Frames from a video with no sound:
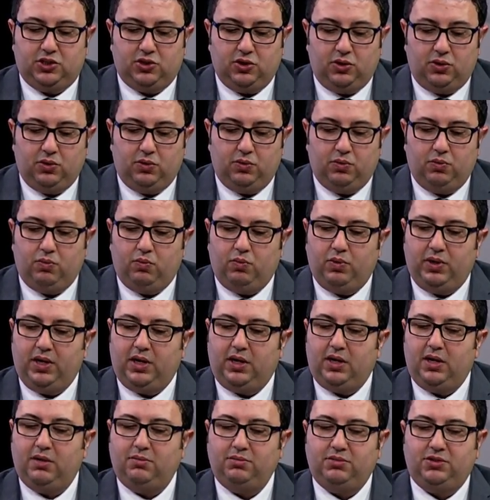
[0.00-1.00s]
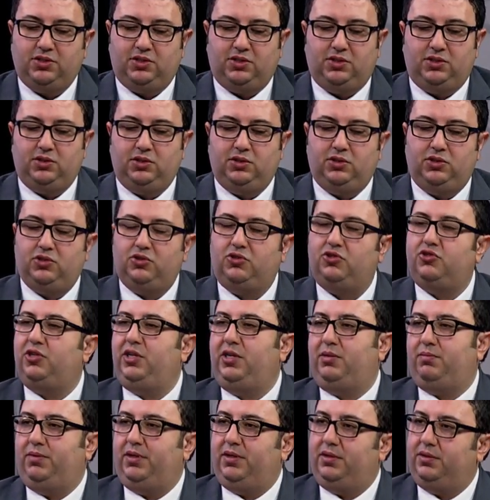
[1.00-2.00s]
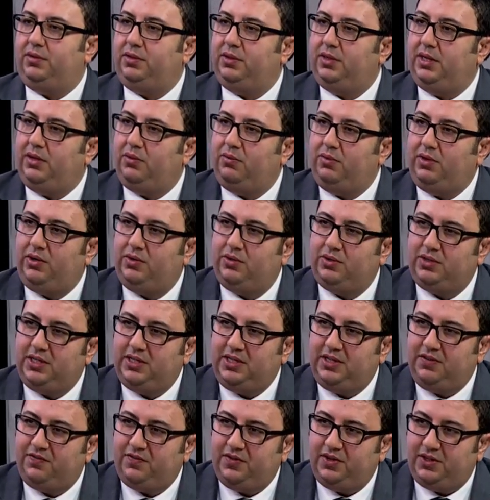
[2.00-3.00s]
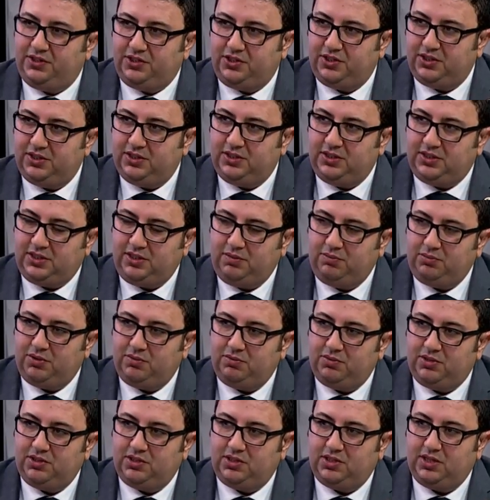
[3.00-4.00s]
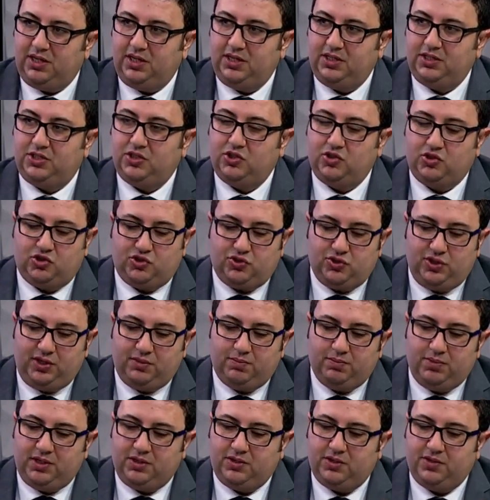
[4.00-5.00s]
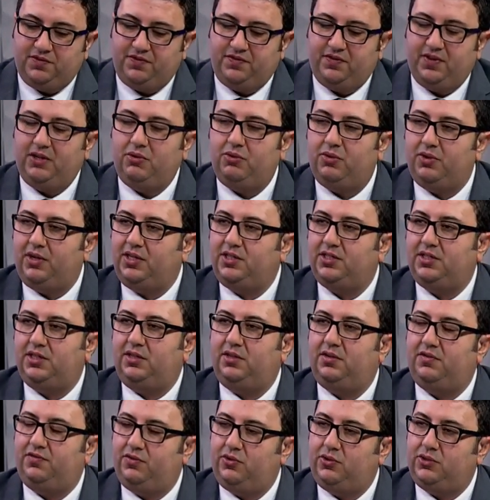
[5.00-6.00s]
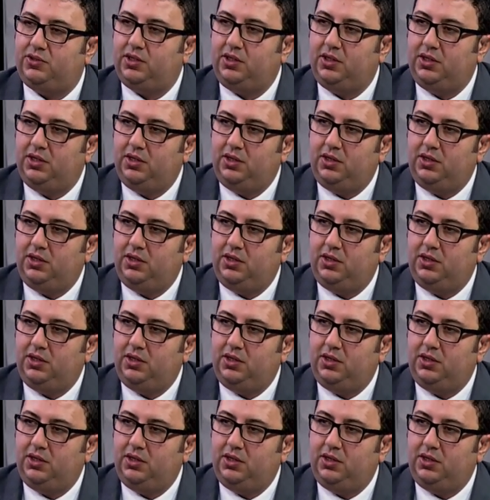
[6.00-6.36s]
So when it comes to treatment, now we know the definition and symptoms and signs. Treatment of anorexia nervosa.